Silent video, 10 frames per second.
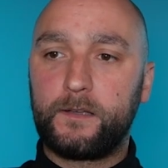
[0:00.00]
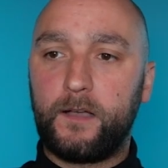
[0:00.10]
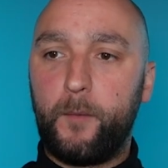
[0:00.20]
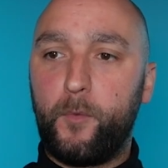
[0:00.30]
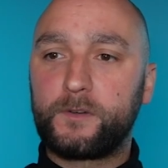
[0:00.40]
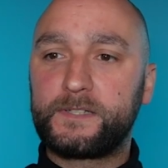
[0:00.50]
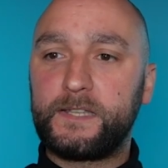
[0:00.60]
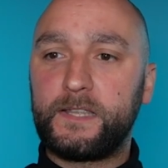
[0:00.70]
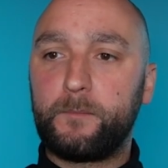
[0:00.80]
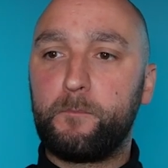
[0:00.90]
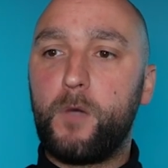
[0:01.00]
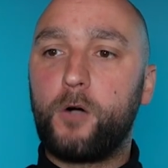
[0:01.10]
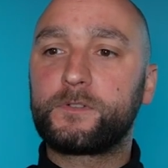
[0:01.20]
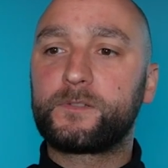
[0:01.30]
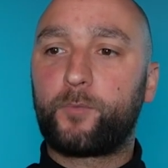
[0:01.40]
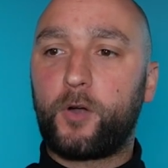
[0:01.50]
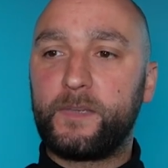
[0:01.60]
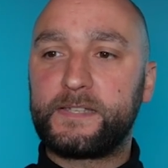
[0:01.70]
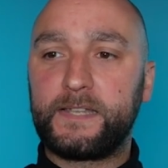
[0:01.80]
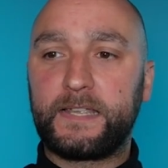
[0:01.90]
amongst the most
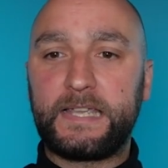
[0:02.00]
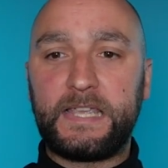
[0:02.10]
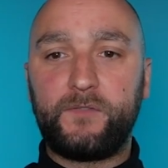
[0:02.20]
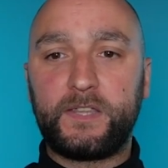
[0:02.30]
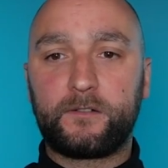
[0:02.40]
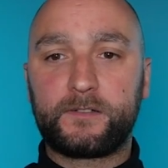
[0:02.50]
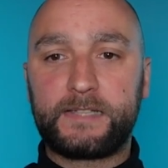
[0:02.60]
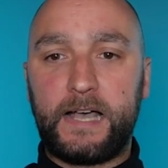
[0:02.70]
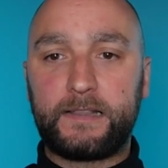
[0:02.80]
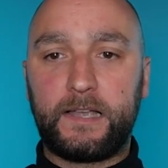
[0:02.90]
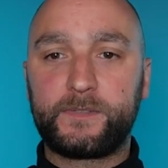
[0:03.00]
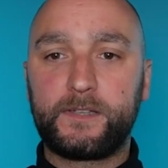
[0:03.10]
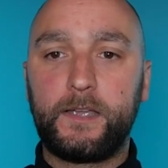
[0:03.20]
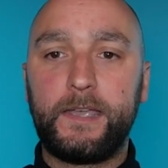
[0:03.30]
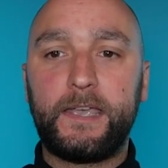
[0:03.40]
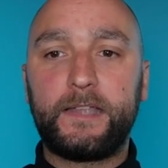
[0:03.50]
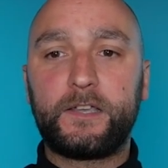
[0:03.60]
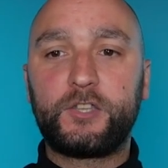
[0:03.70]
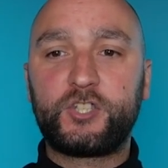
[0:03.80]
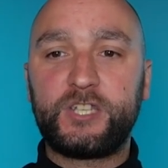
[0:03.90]
promising eVTOL startups. It
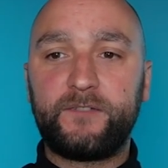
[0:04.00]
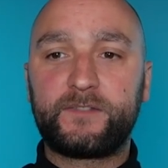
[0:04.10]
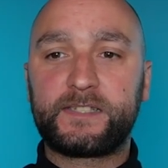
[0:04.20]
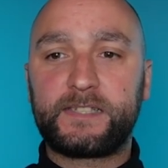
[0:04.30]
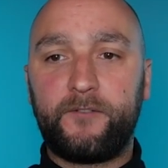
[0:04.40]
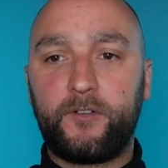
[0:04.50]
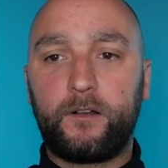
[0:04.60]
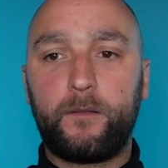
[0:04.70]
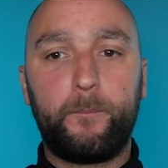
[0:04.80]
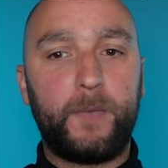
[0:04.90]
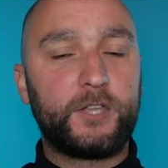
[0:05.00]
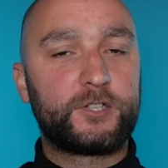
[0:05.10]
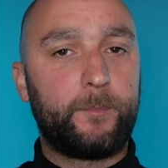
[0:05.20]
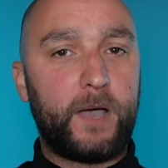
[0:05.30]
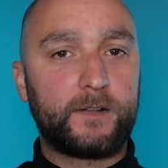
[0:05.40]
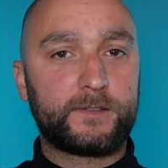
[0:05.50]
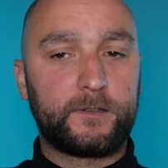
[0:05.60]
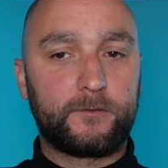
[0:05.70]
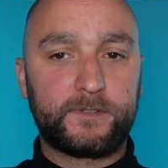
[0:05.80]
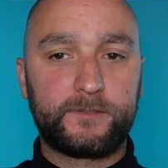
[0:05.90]
achieved several major
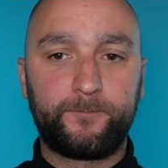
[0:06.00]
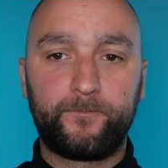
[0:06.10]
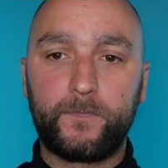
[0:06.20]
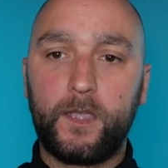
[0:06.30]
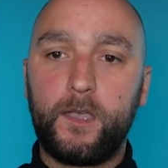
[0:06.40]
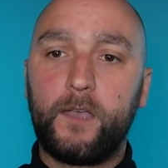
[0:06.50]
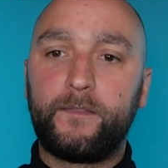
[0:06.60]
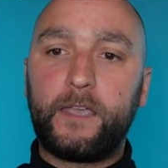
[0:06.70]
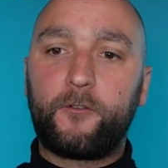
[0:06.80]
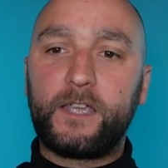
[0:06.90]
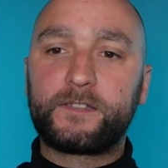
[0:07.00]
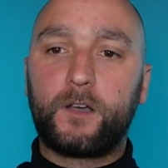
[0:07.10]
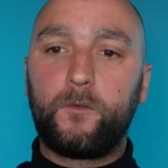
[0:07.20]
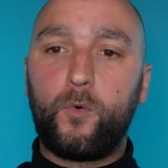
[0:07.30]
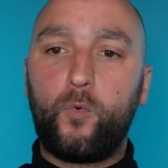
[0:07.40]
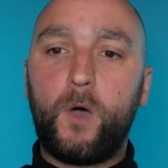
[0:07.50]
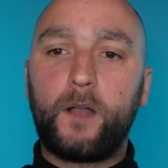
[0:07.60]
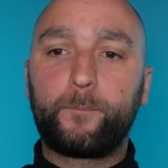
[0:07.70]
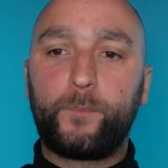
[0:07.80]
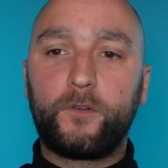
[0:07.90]
milestones. They raised over
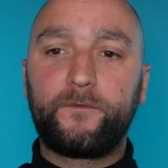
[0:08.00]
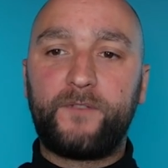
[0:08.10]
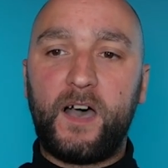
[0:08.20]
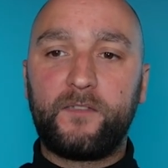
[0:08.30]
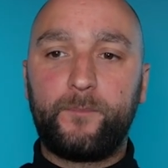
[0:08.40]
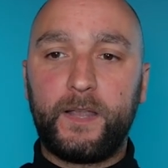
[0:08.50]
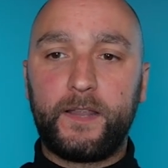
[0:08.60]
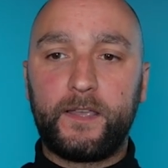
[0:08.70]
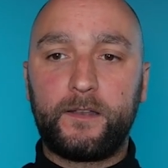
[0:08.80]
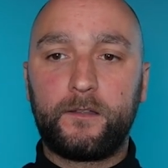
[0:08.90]
$1.5 billion